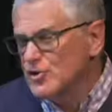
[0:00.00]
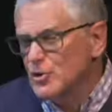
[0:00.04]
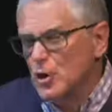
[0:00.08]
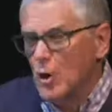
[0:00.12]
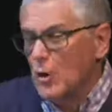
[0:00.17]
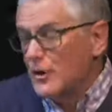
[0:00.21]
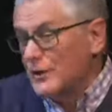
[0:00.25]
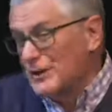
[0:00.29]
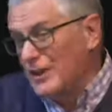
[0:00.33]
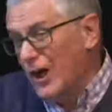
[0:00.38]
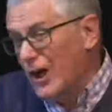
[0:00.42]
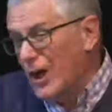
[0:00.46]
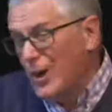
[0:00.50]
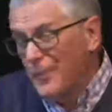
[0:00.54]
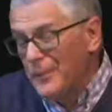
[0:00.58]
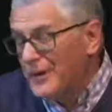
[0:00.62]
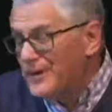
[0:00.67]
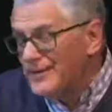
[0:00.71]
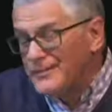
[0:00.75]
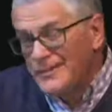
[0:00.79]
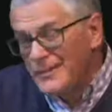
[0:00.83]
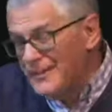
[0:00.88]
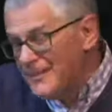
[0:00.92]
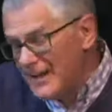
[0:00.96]
no
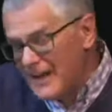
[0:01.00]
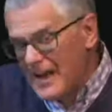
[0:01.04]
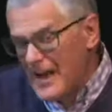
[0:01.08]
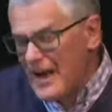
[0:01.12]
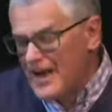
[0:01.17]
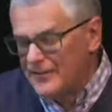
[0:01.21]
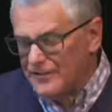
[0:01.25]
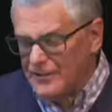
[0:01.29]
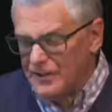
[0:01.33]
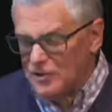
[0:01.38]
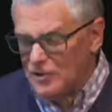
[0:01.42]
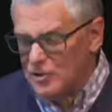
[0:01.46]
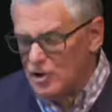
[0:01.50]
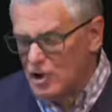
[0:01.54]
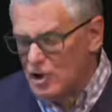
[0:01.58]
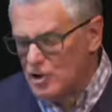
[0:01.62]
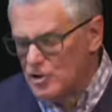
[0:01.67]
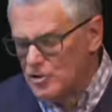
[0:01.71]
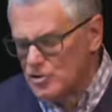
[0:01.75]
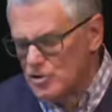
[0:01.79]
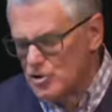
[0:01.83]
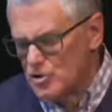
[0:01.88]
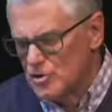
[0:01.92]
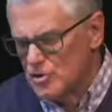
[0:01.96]
annulment in the Catholic
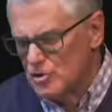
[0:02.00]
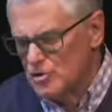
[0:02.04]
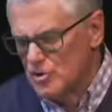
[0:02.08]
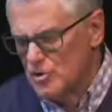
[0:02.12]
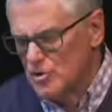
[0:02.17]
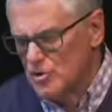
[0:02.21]
Church.